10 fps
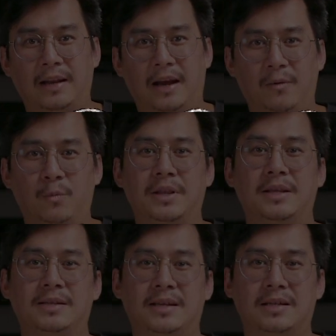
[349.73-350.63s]
And what
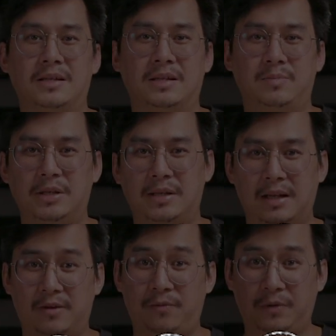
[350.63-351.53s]
this does is
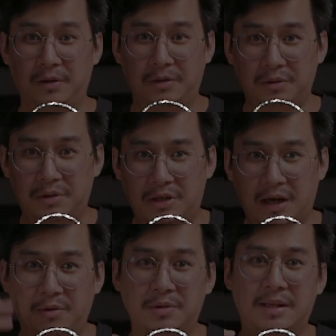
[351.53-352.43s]
basically fill those
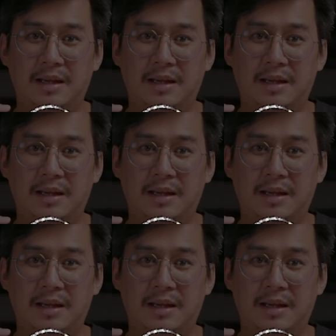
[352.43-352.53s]
shadows